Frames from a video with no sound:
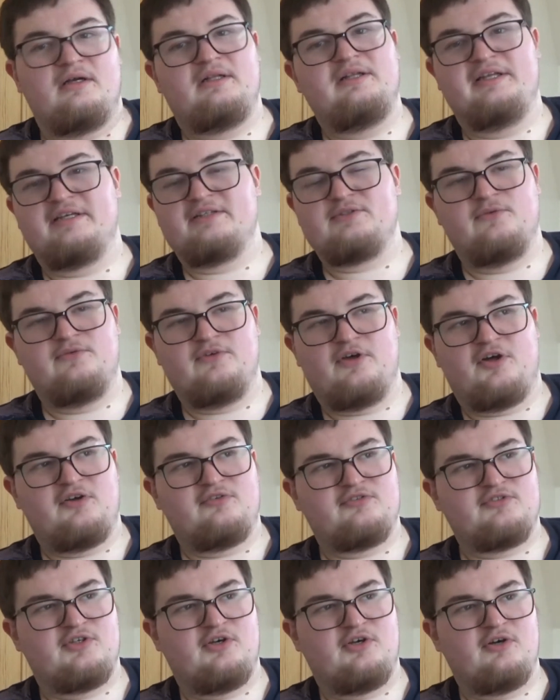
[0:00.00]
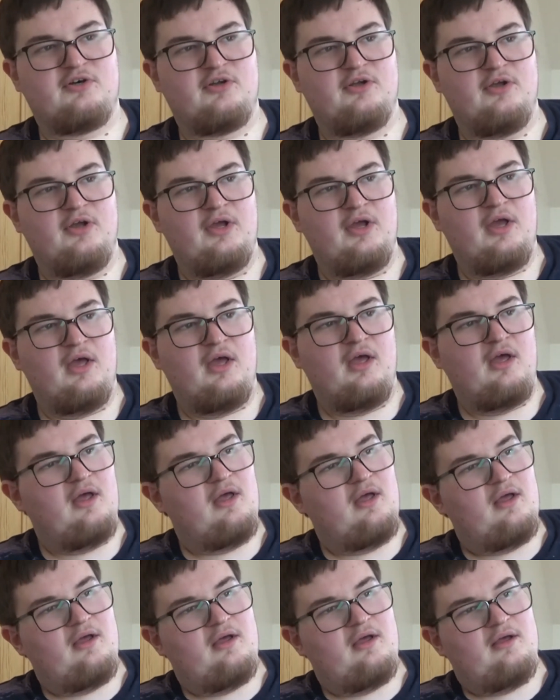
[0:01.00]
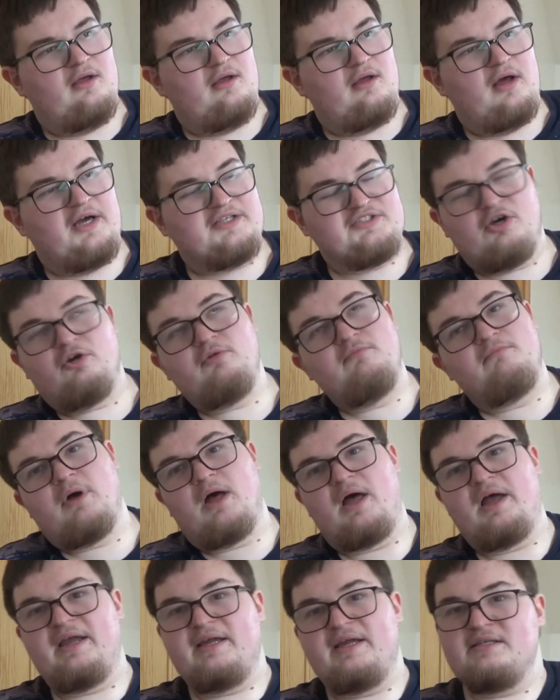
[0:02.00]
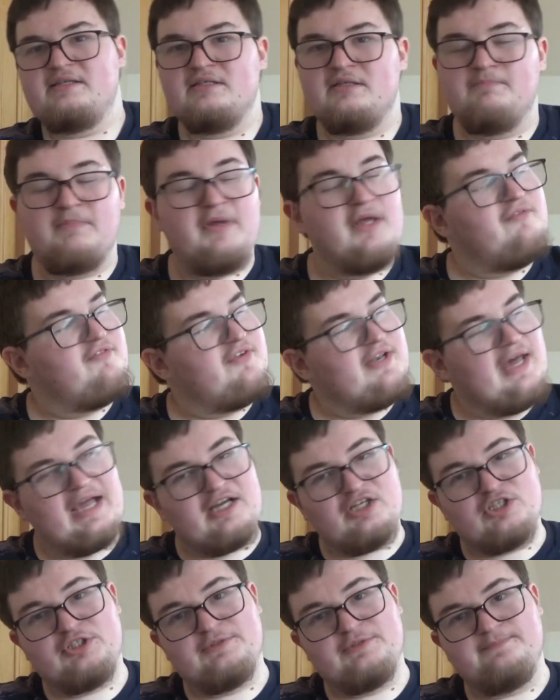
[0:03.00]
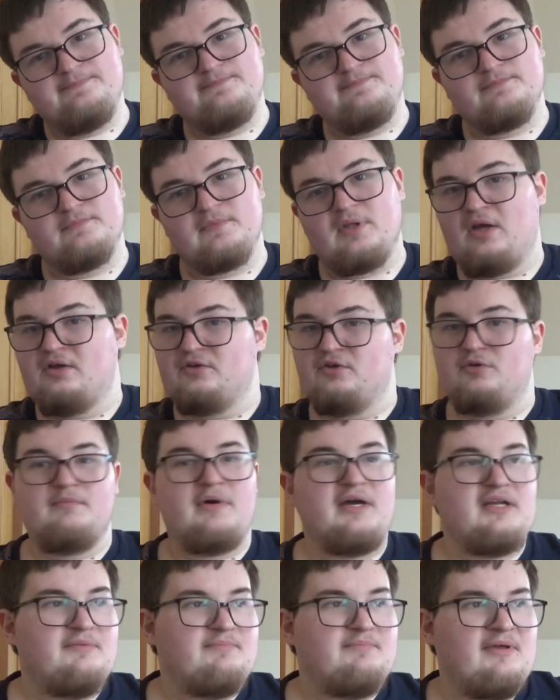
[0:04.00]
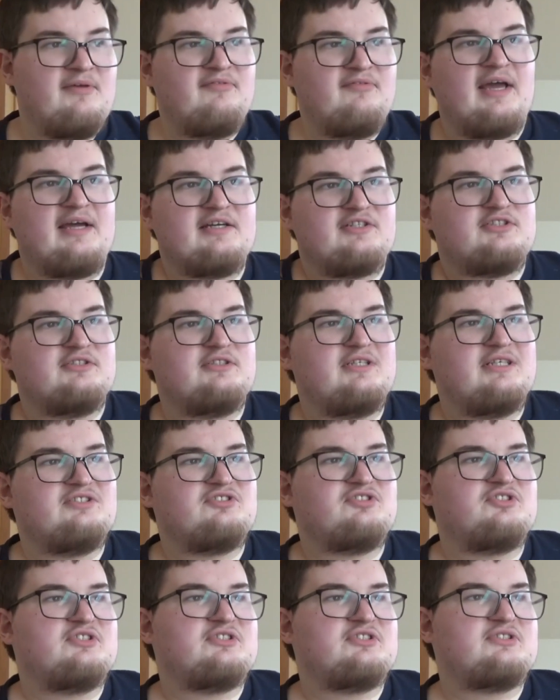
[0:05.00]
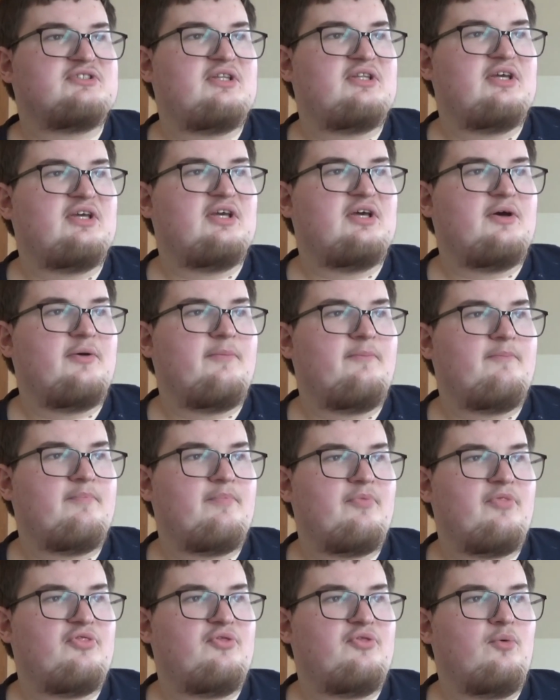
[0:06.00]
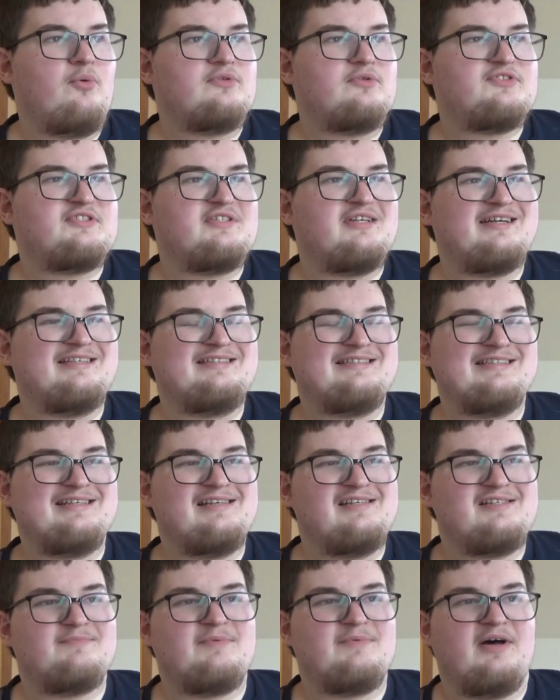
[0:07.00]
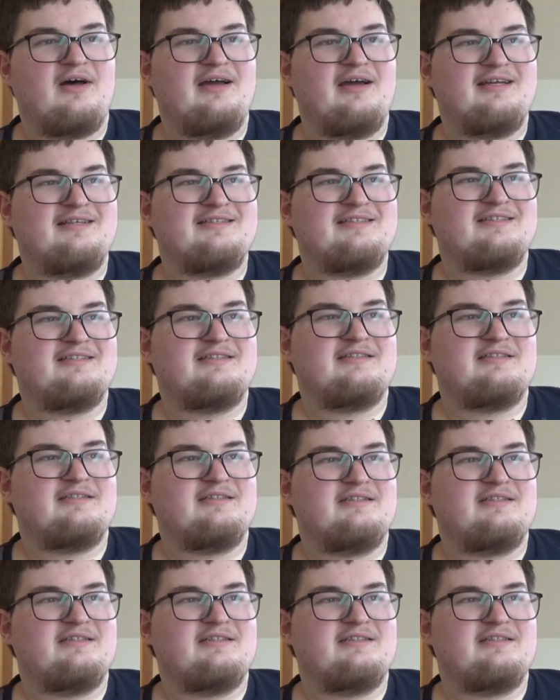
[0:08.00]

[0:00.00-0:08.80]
clicked with Earthshock. I don't mind a bit of an action. It's just the thoughts and ideas behind it.